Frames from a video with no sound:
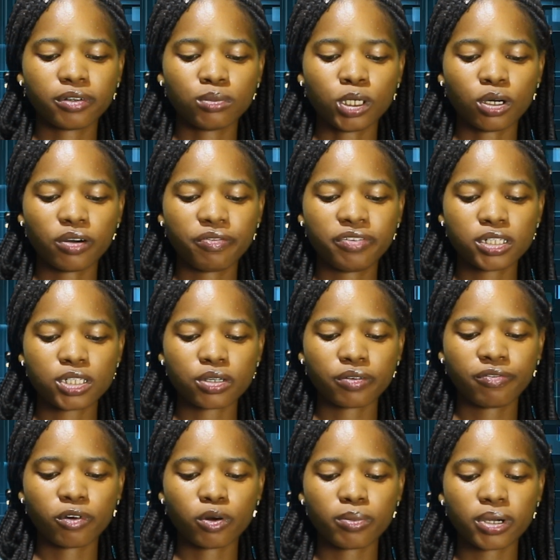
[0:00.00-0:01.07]
from the office of
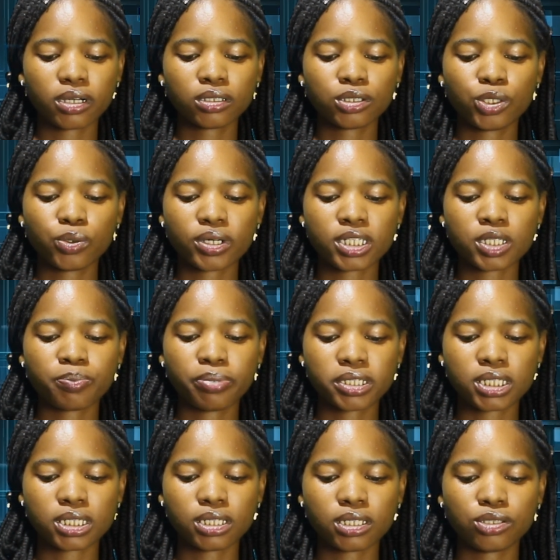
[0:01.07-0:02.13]
former US
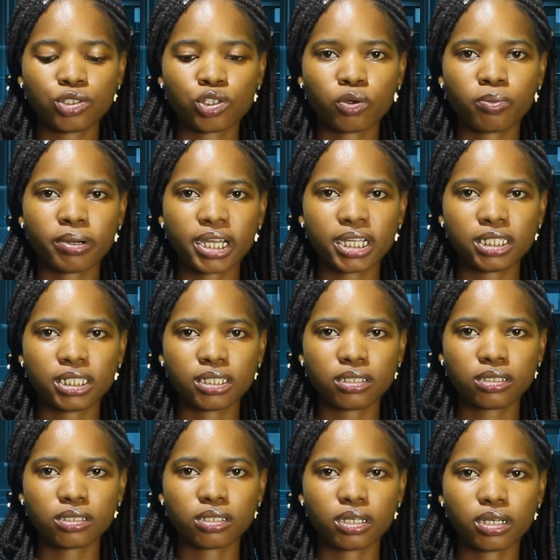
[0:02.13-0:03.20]
President Joe
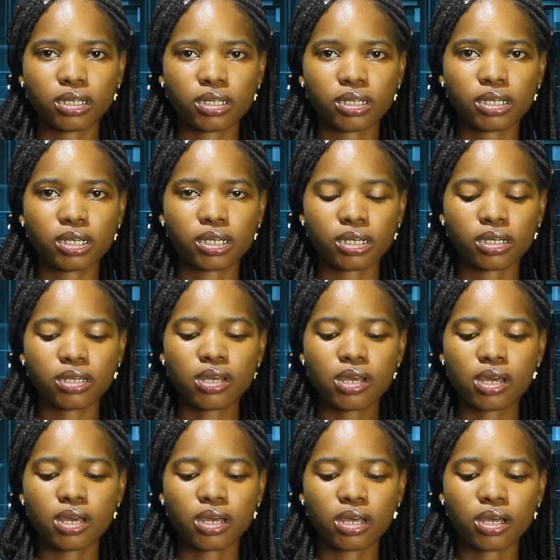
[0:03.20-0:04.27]
Biden
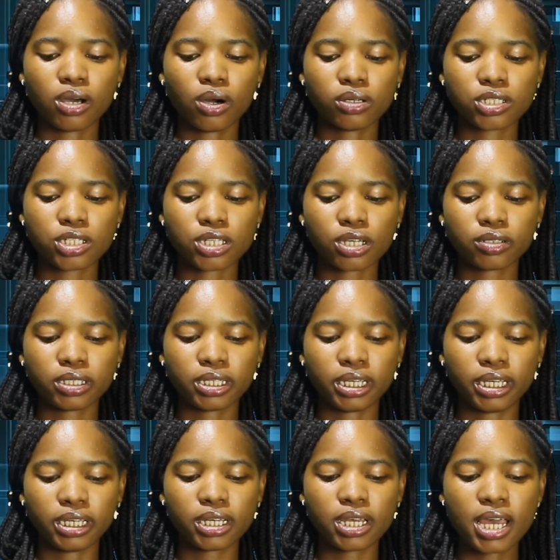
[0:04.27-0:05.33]
on
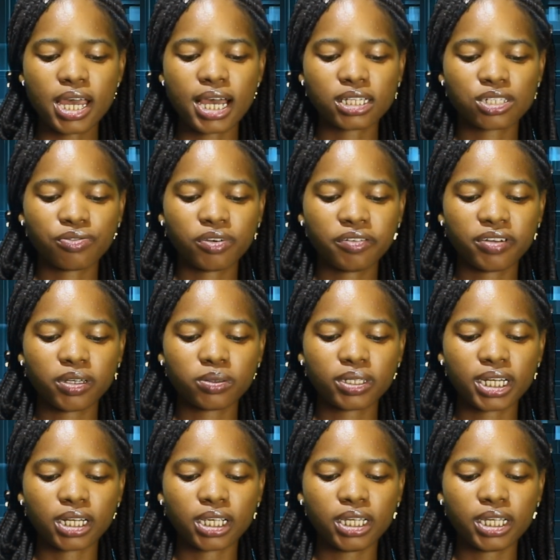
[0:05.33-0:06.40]
Sunday has revealed
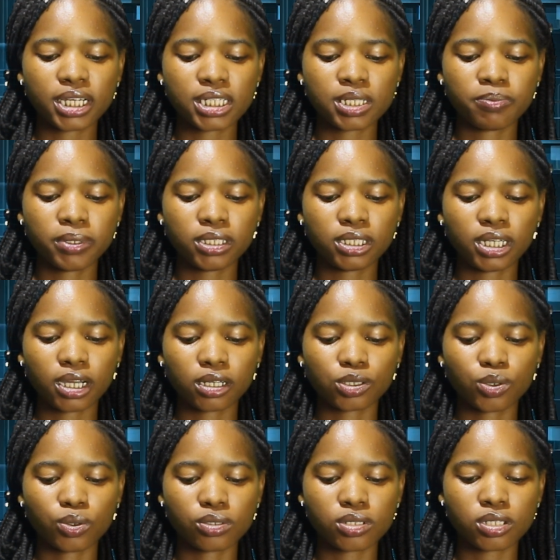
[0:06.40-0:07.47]
that he has been
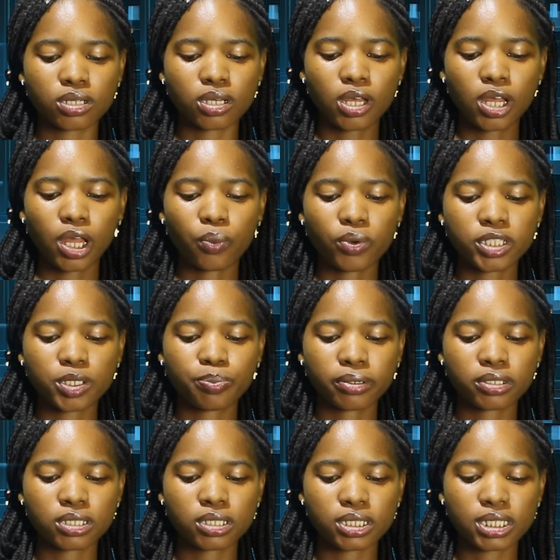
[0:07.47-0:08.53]
diagnosed with
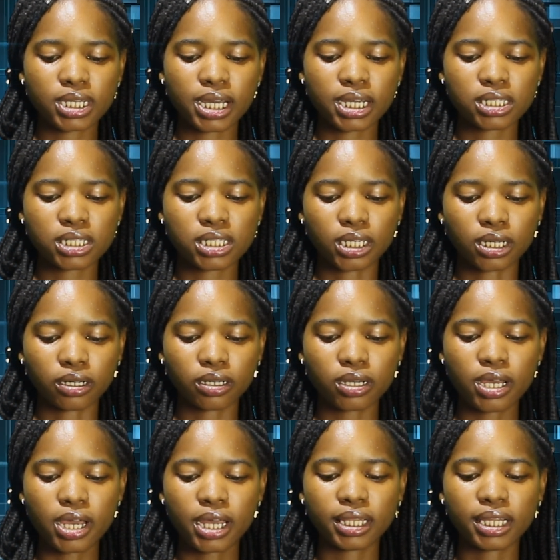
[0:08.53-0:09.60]
prostate cancer
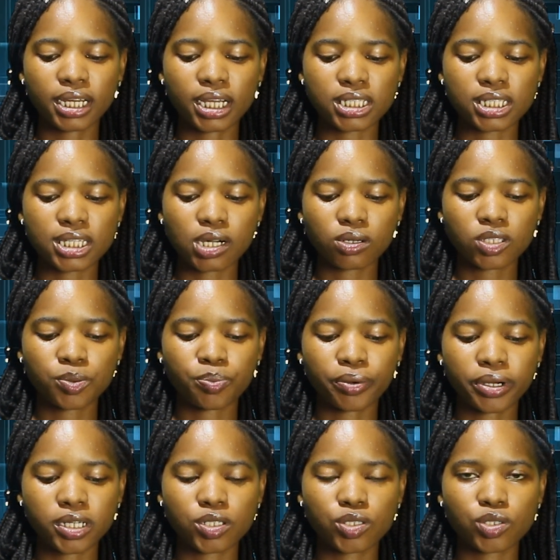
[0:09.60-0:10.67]
that has now
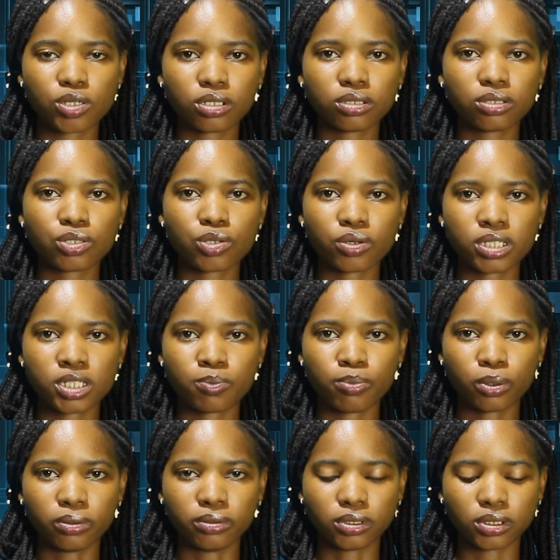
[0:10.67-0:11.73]
spread to his
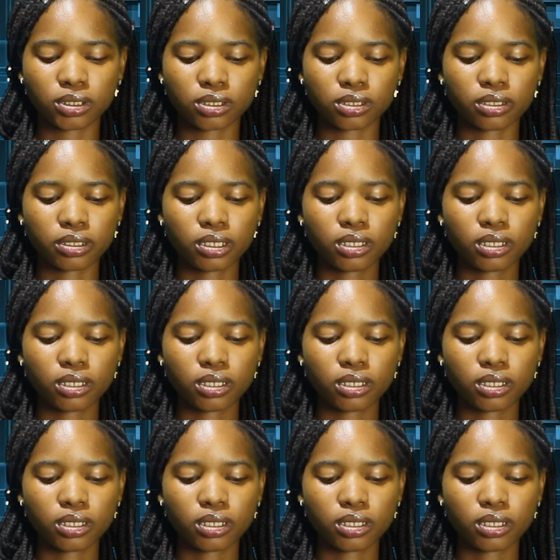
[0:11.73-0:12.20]
bones.